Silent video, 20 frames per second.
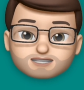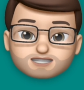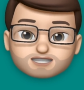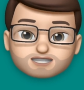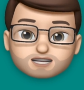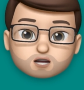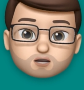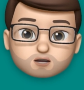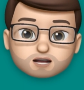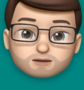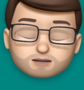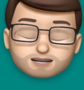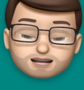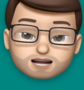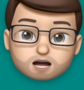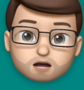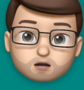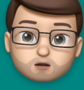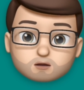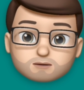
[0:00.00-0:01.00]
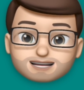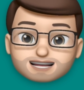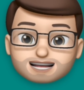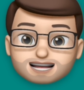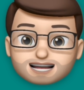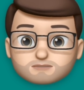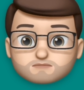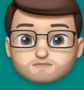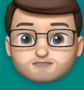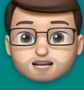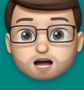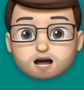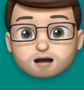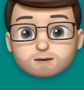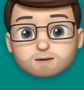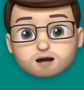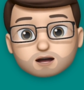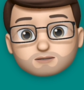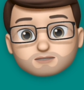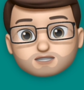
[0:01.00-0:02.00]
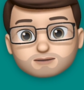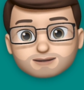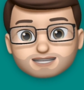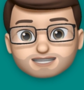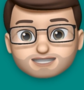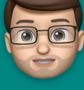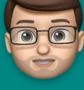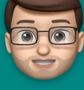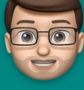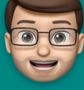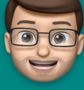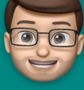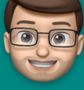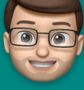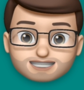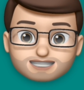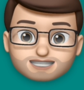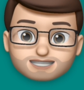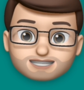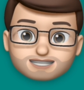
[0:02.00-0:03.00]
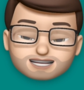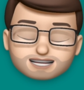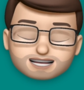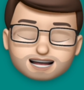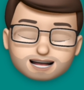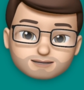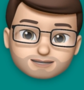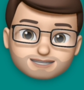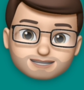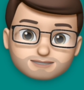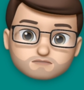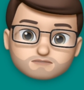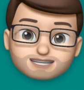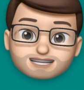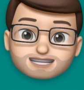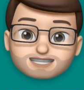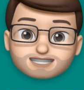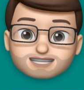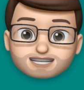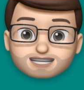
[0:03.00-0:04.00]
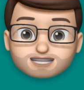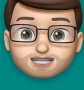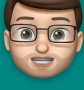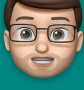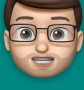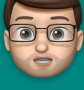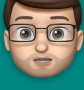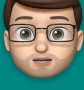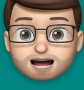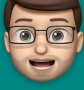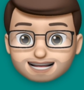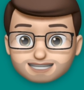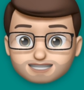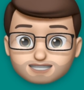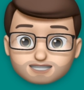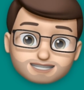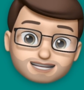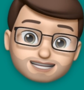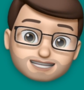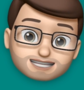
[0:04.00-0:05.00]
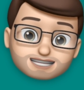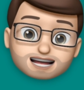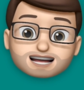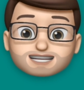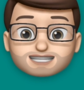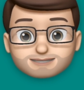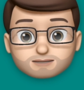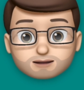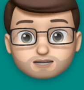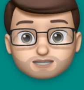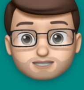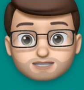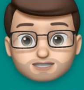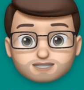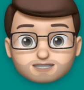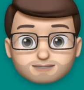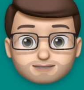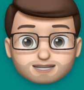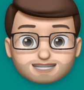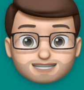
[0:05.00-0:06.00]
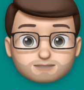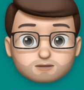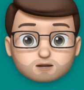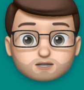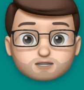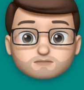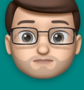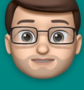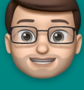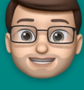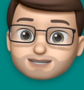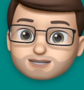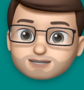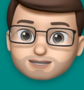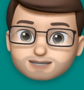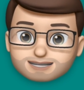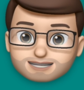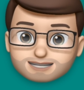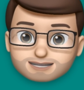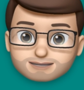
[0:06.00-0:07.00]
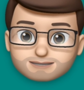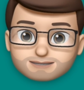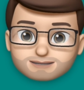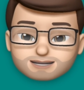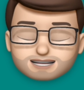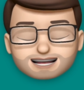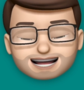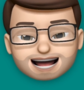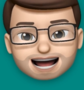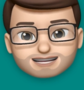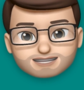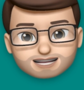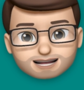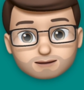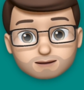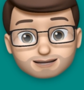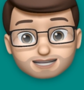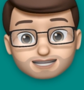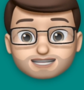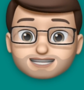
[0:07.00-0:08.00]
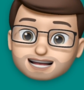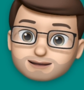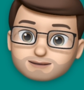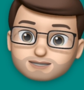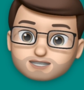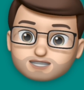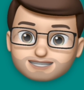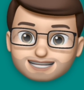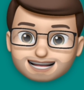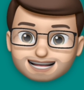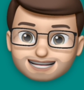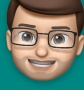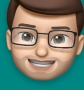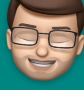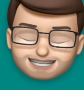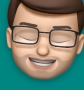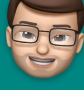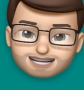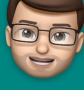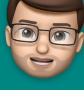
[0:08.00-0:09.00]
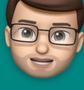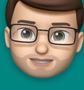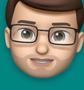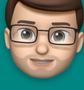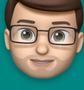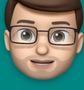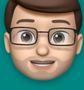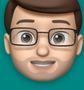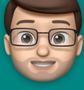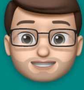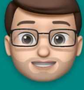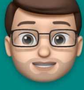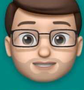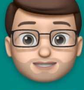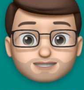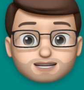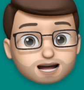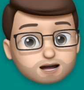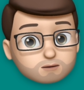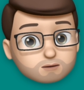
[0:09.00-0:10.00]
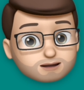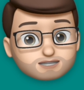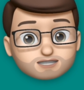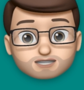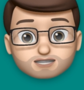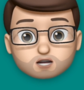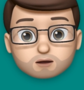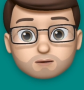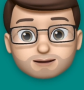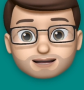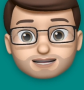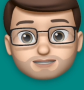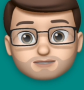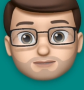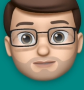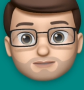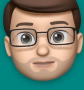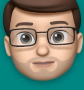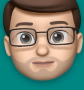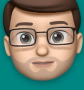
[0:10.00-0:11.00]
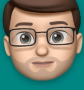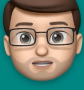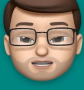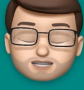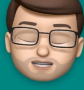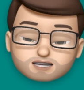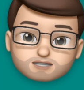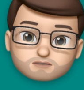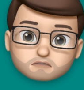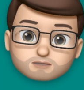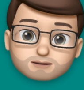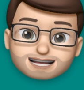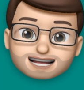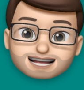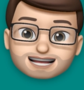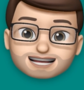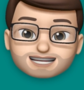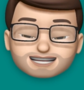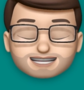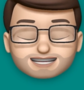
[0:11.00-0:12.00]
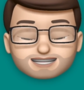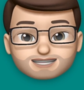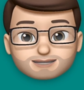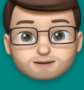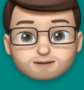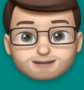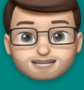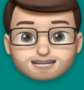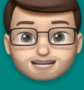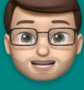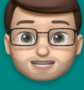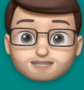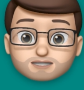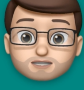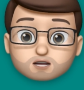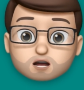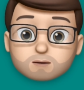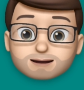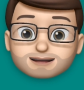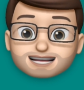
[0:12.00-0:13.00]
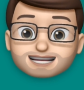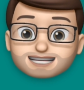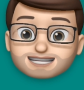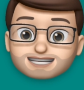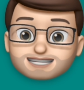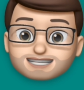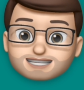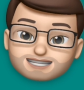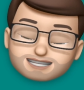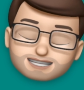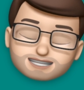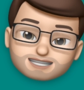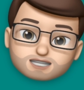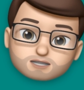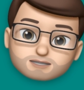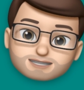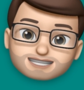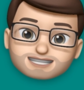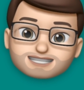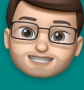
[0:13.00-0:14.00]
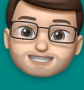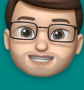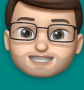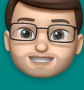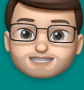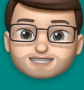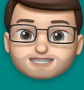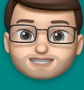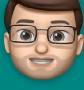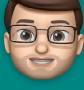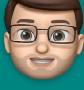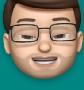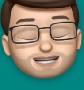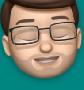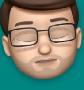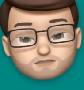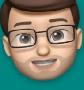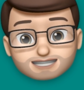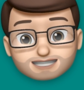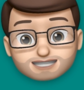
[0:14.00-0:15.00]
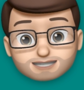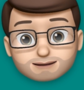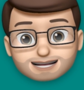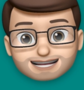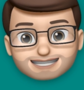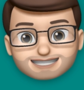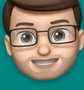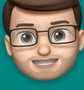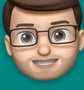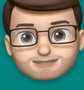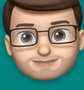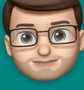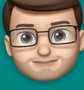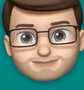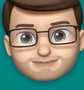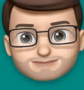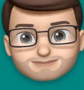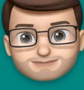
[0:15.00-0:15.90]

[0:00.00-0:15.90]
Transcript: So I'm going to hold my camera up over the piece of text, I'm going to press that new extract text button in the bottom right corner, and then I'm going to tap and drag over the paragraph that I want to copy. From here, it's simply a case of copying it, going into Notes, and pressing Paste.